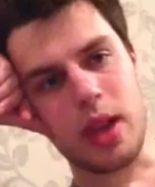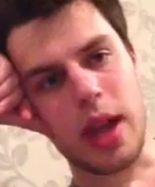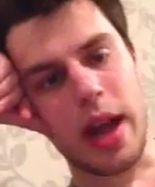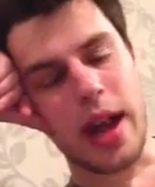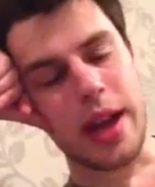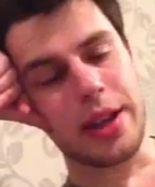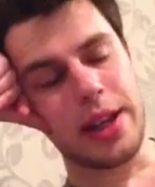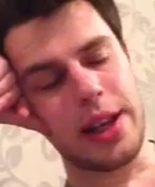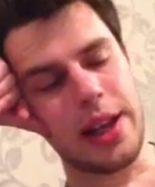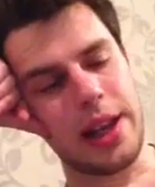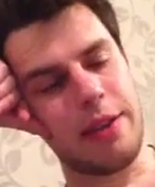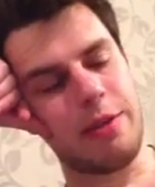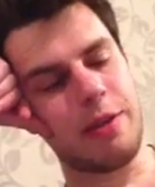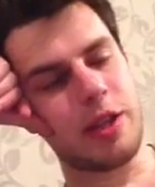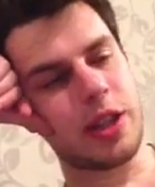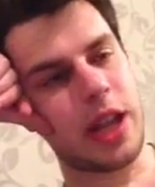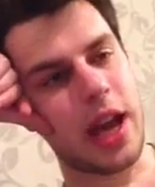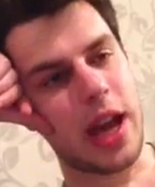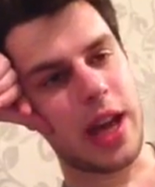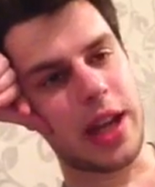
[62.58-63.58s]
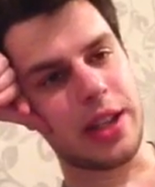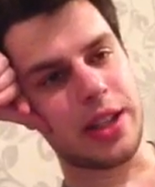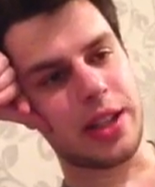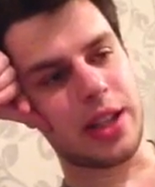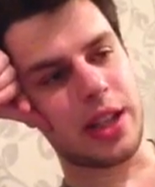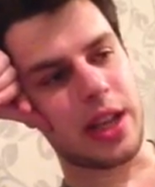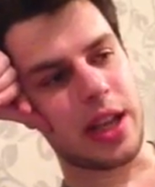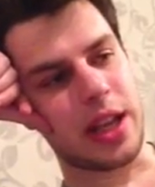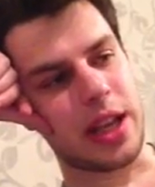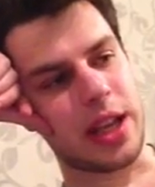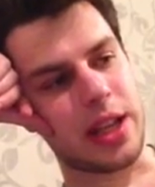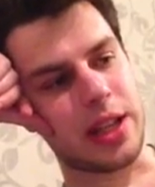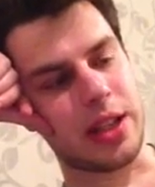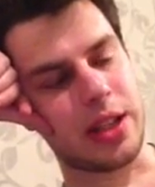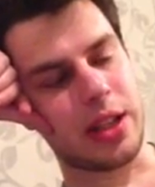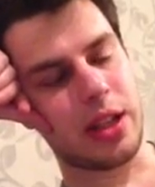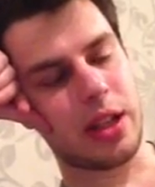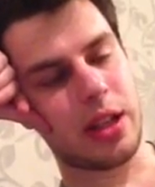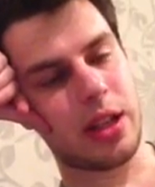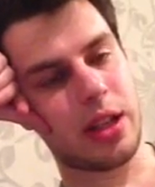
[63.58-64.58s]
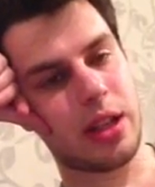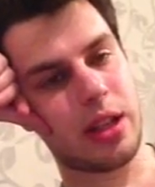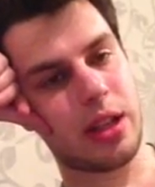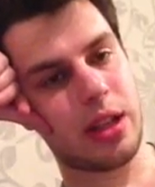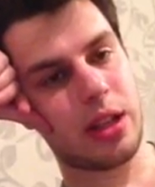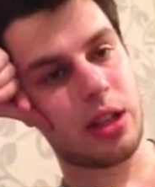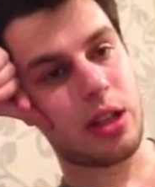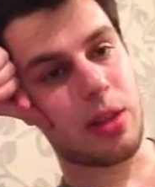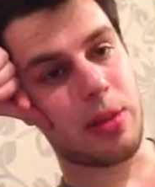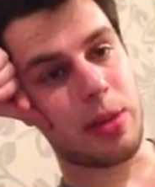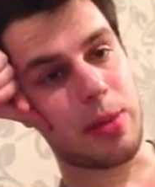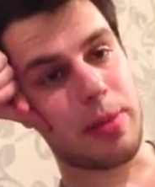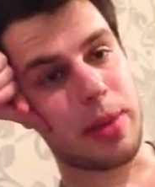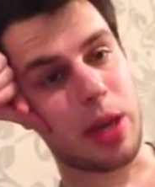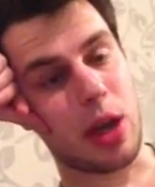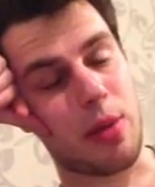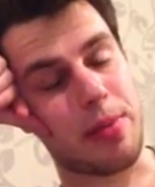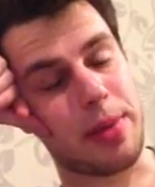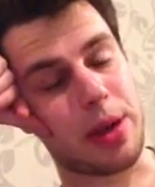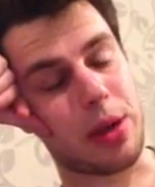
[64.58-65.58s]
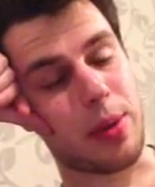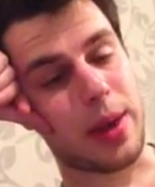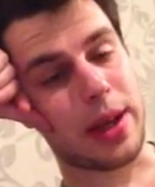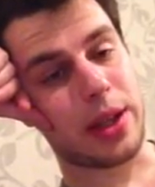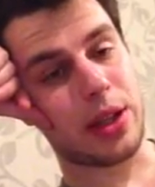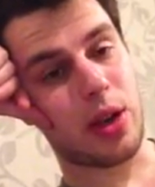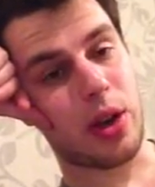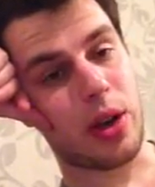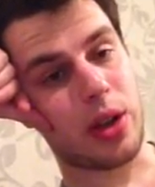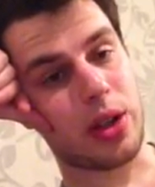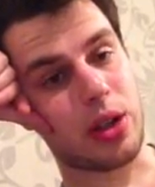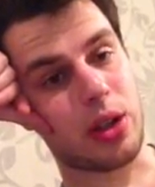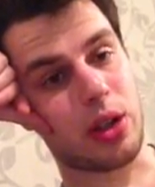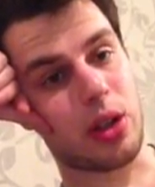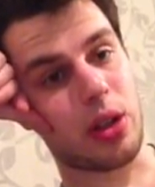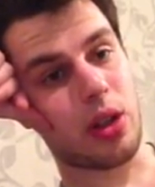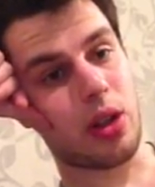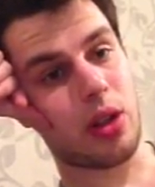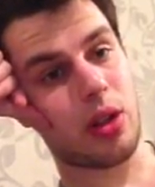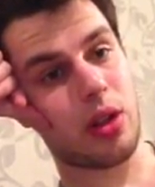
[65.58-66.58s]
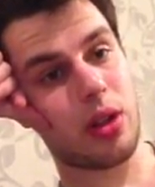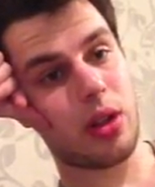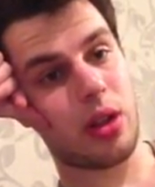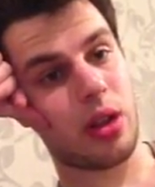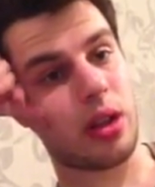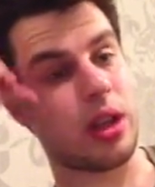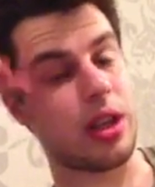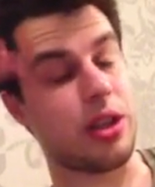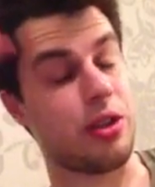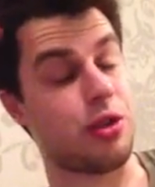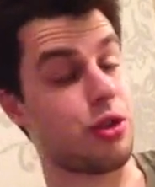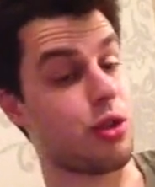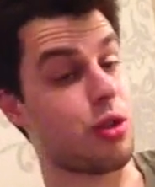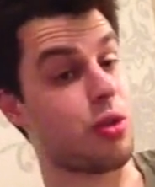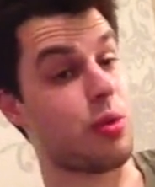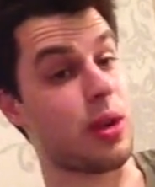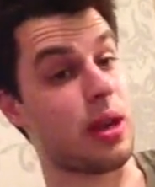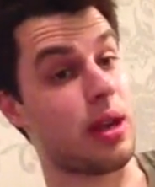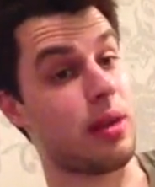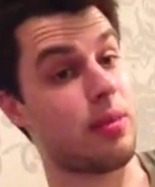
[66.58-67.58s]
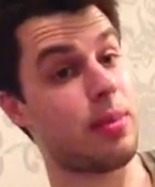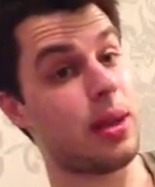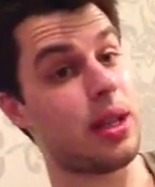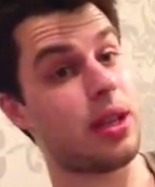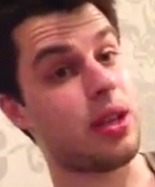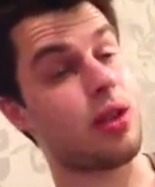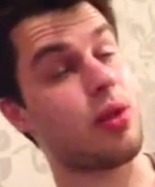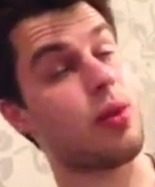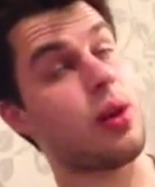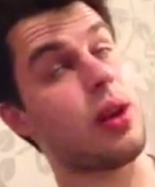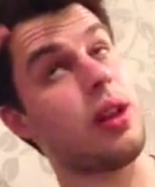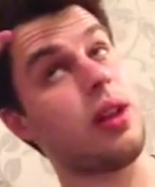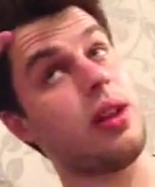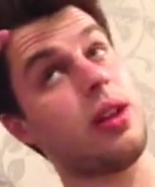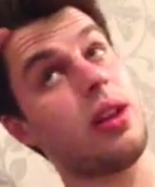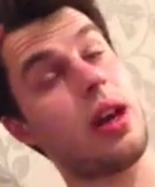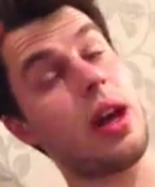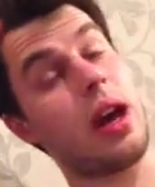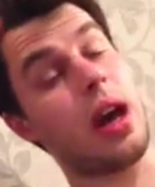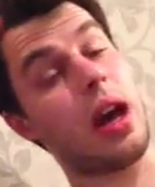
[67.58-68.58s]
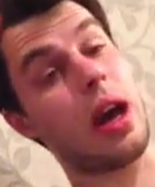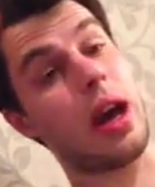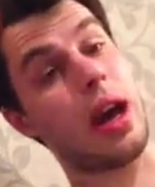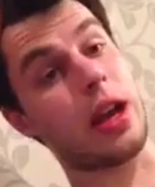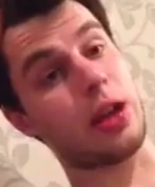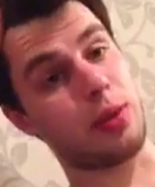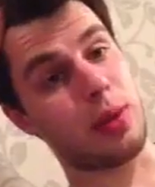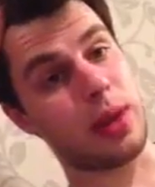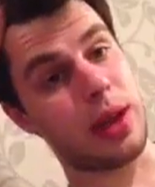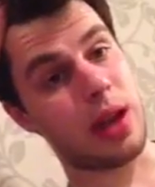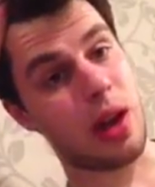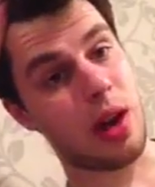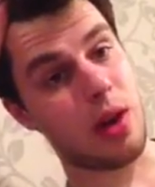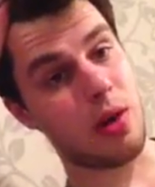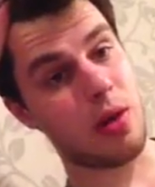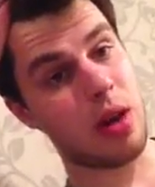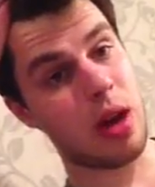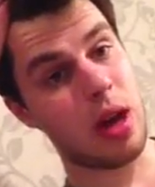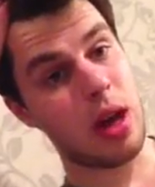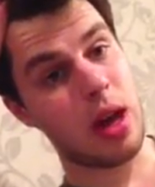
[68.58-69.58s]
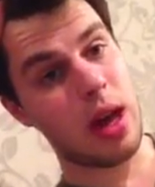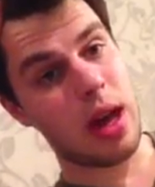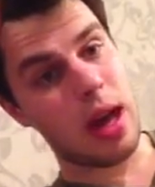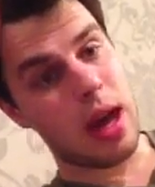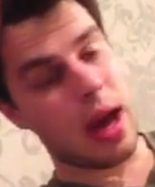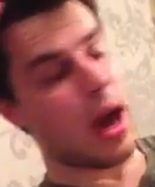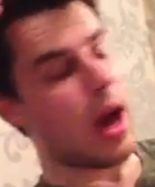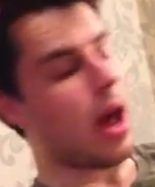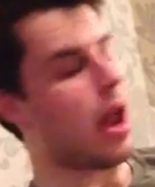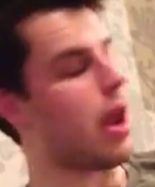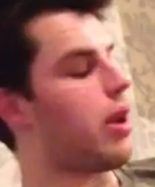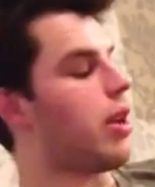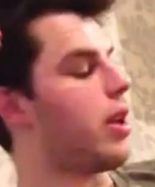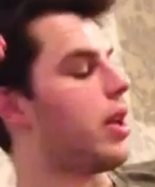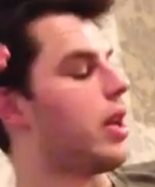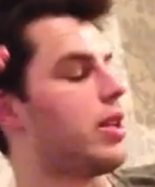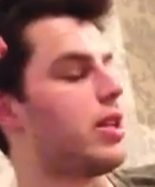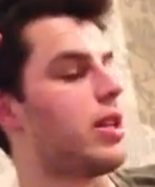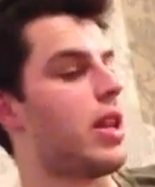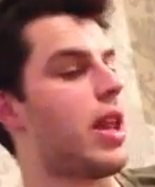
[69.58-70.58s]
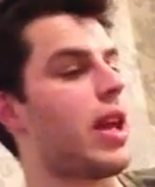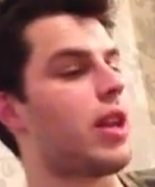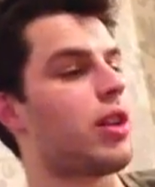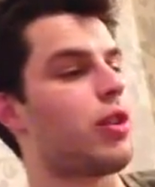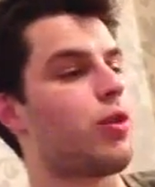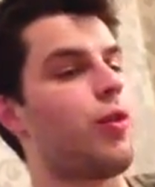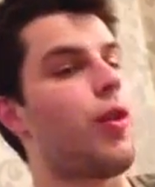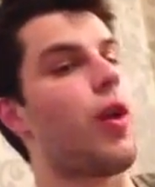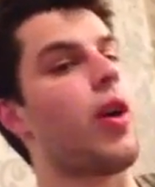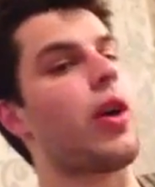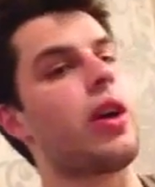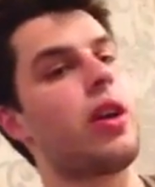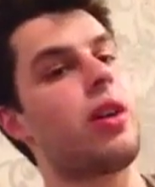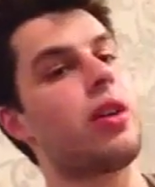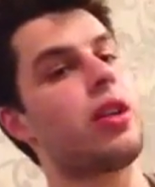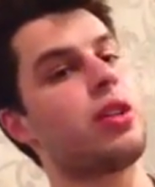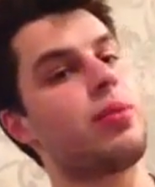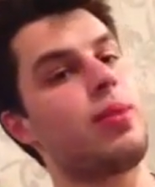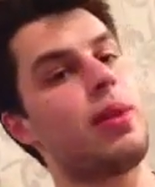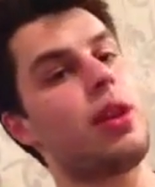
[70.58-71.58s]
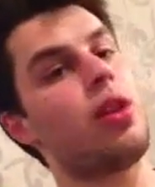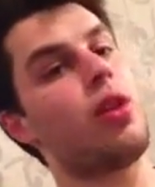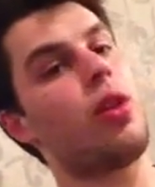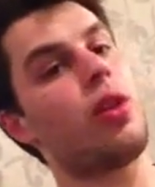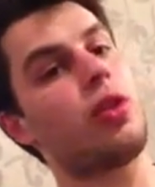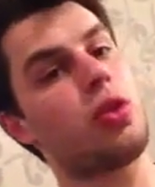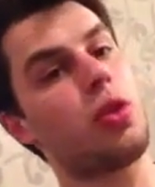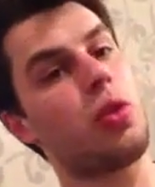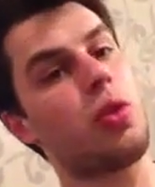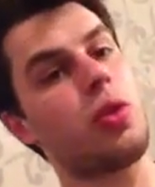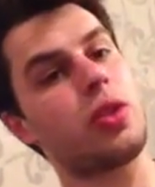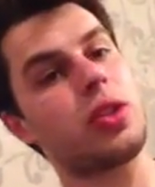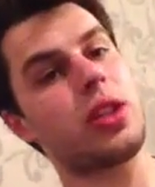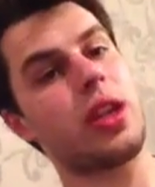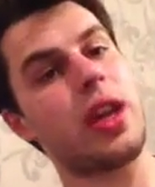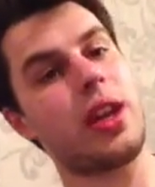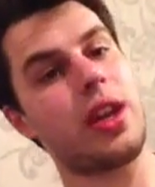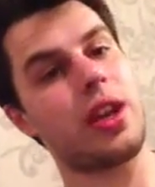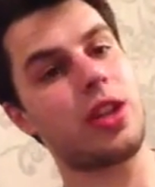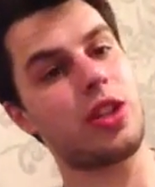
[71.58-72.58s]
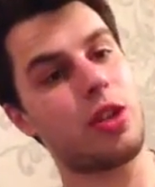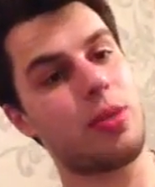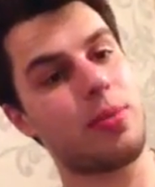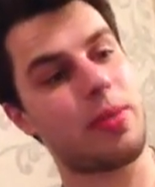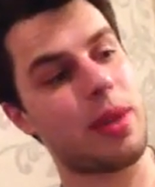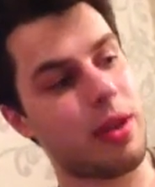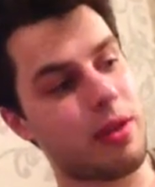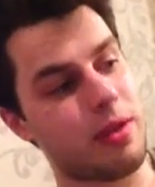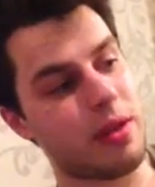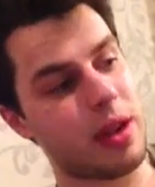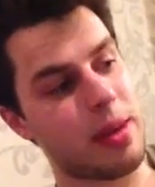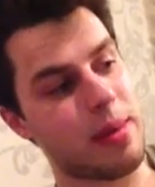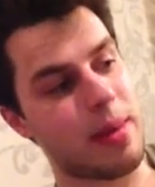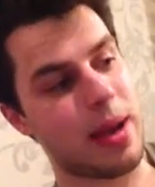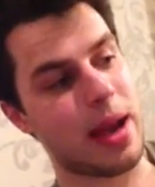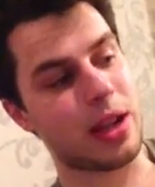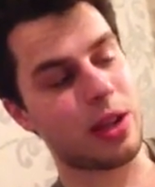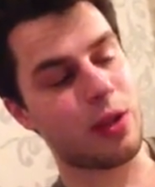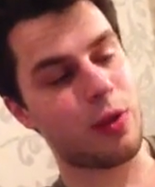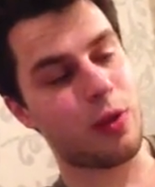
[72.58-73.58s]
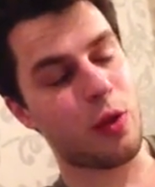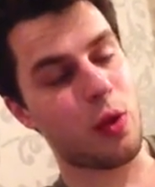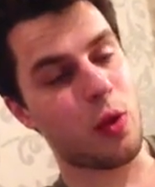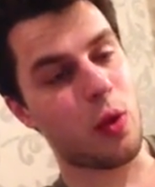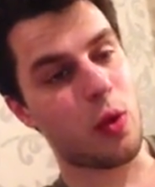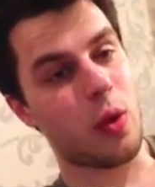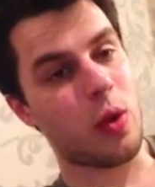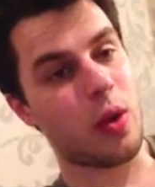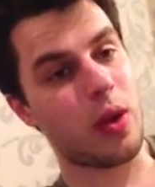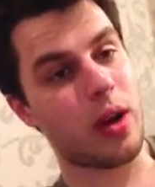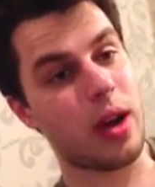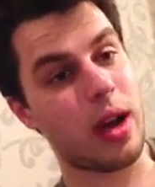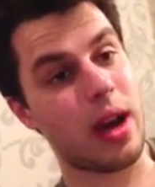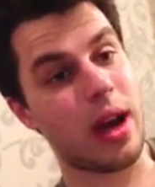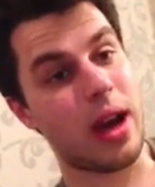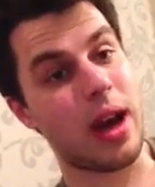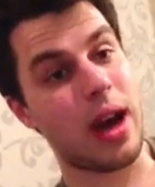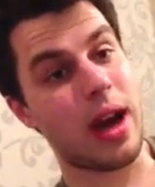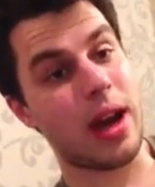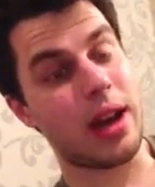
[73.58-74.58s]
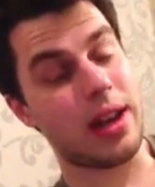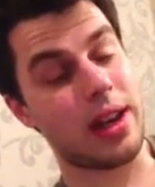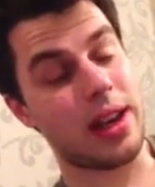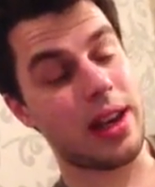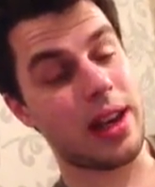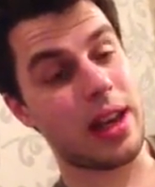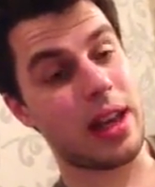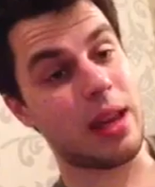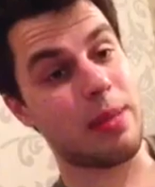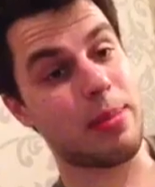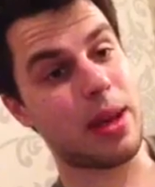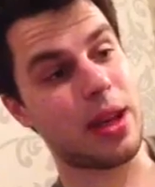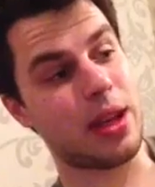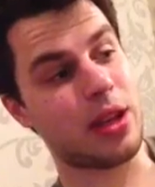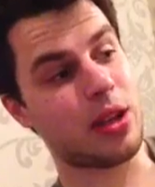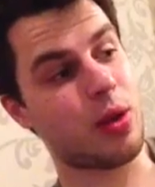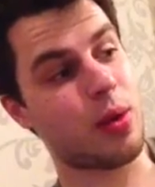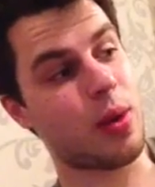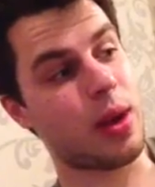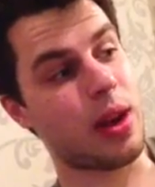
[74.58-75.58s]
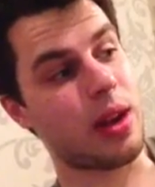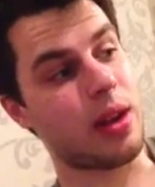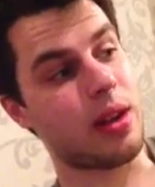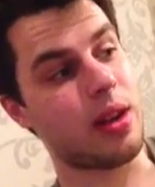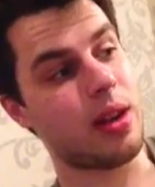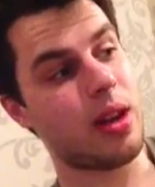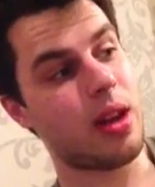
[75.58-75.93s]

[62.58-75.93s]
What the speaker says: Andy Lee retains his WBO middleweight title. He drew with Peter Quillen, as we know, and his next fight, there's been a lot of talk saying there should be a rematch for Andy Lee, Peter Quillen.